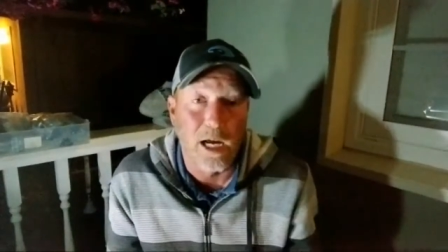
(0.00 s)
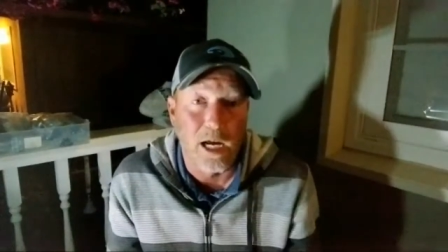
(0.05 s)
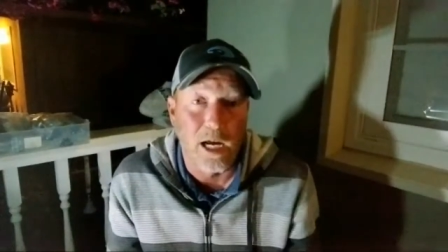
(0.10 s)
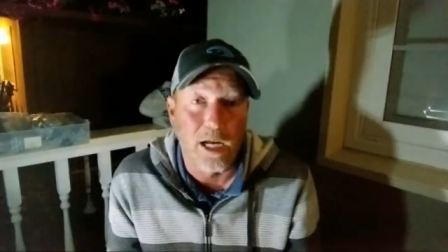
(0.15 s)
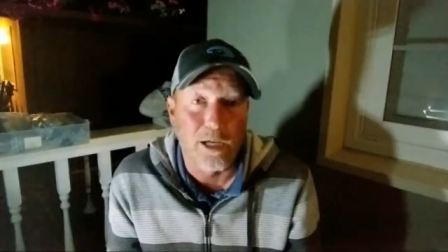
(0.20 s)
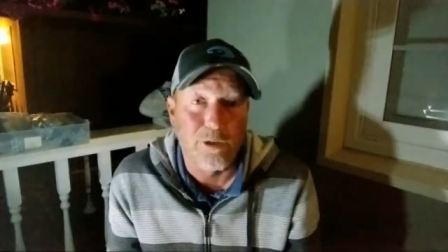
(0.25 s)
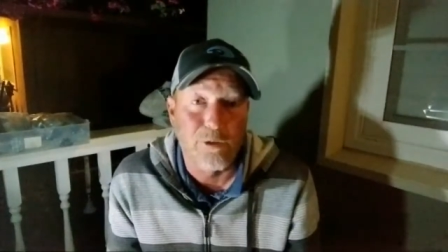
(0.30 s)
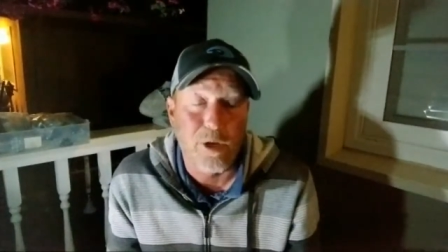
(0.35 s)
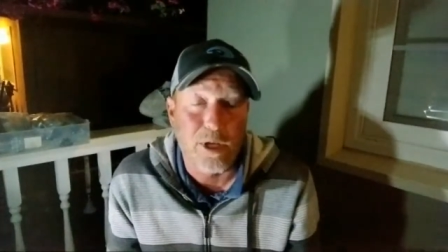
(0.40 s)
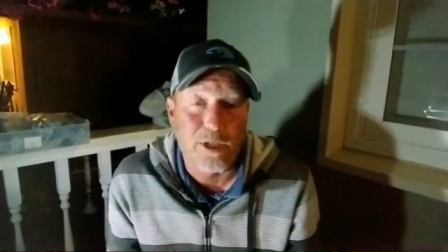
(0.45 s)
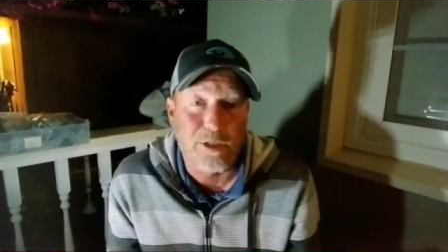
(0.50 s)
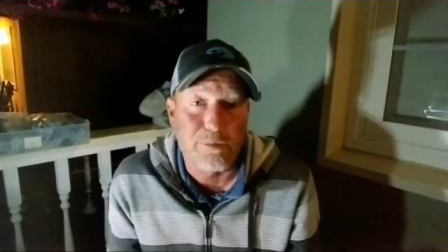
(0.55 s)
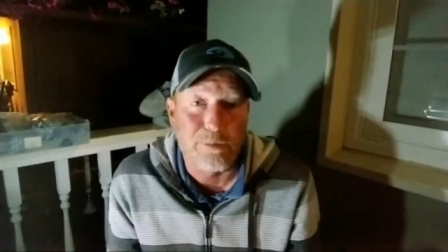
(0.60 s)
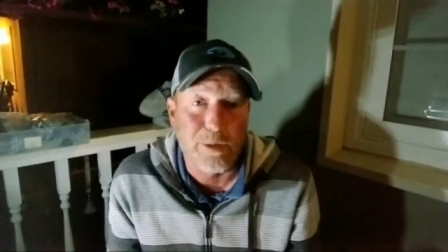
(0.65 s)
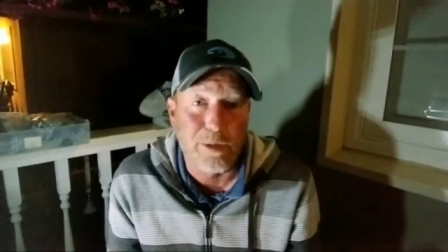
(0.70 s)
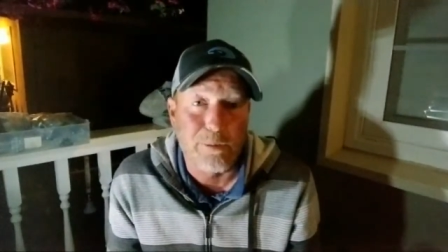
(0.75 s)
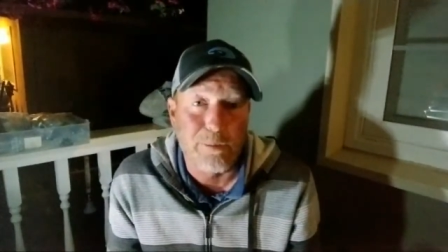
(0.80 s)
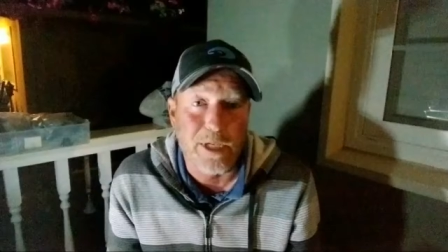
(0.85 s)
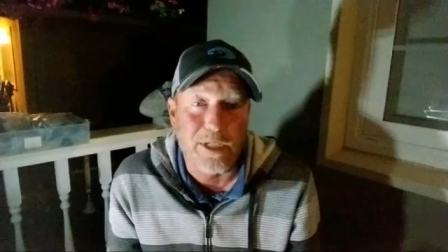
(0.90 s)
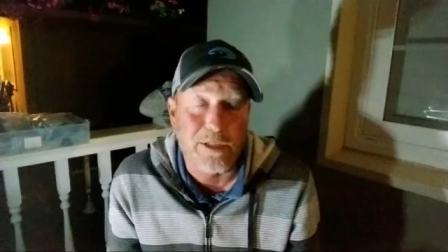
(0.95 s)
I try
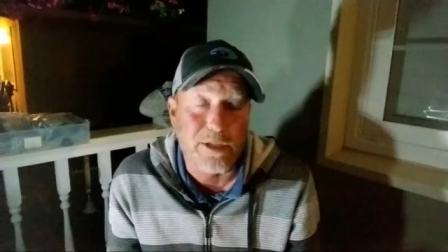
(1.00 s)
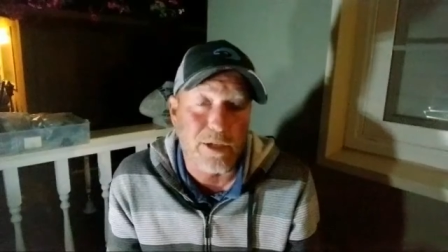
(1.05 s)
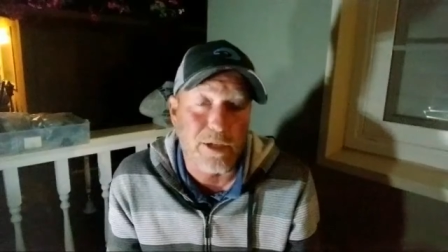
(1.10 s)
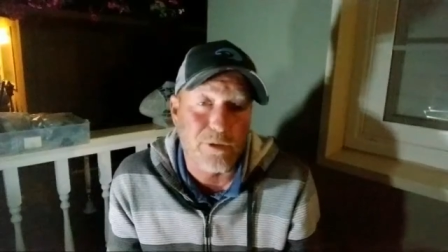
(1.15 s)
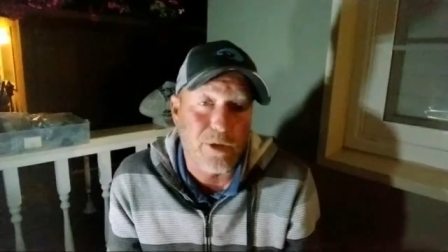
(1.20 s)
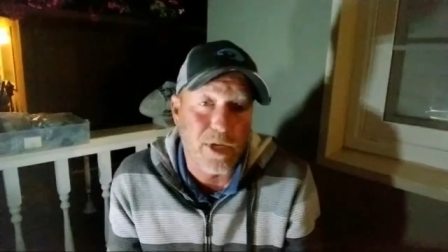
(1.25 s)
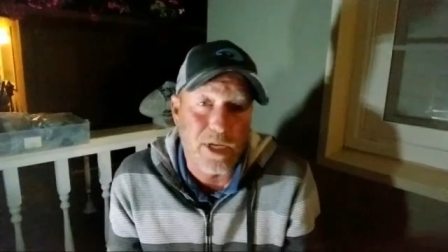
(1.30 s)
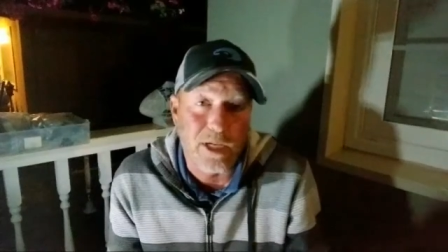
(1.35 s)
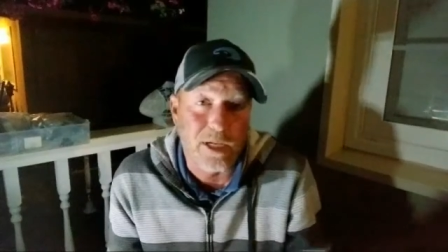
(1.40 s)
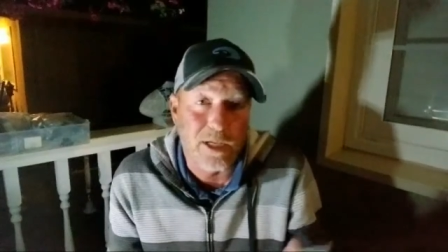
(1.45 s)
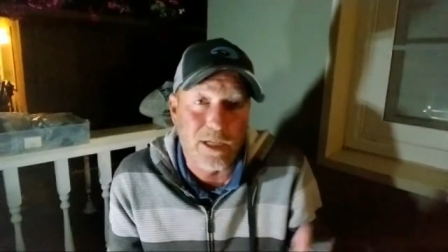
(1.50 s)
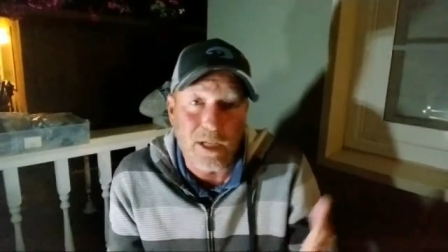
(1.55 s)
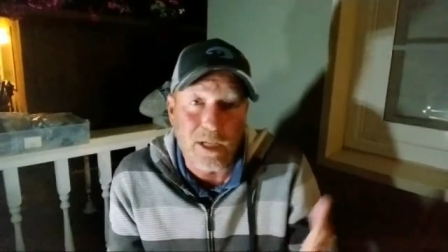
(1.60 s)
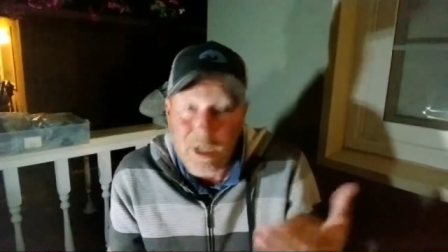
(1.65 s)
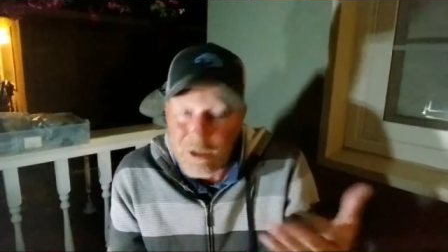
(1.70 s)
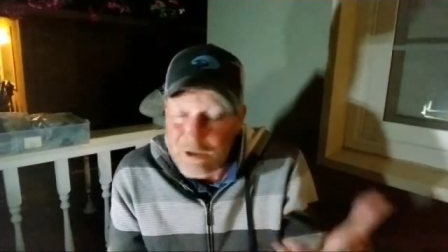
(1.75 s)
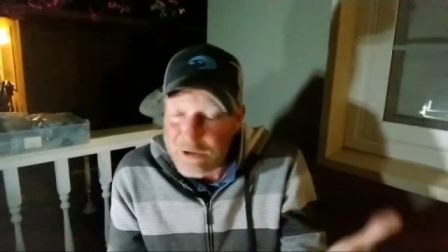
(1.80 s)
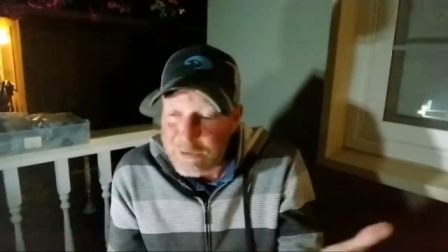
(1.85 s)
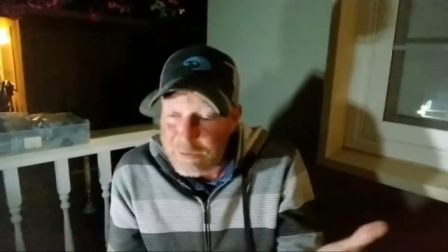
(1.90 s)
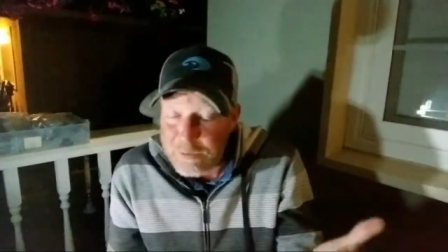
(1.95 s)
spinnerbaits. I try a lot of
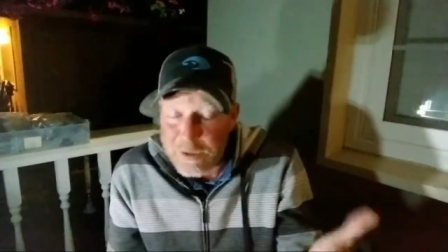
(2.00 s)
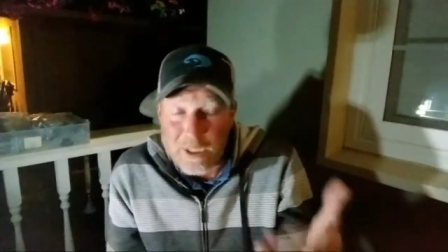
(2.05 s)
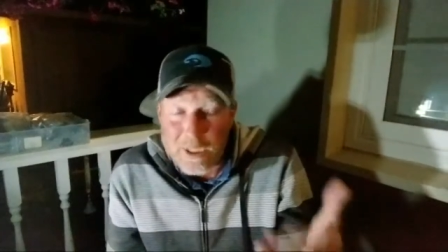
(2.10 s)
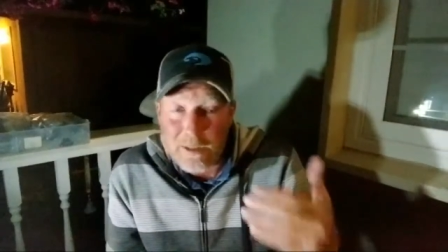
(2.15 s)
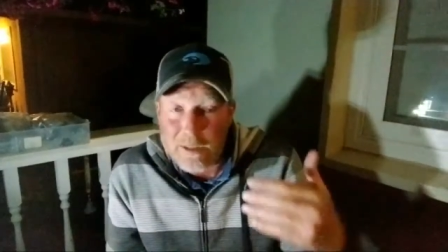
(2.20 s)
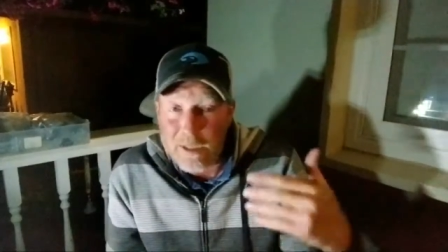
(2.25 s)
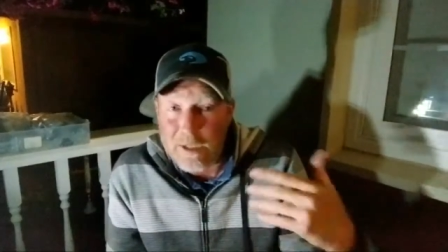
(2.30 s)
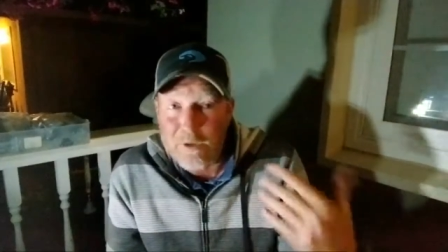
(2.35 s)
underspins.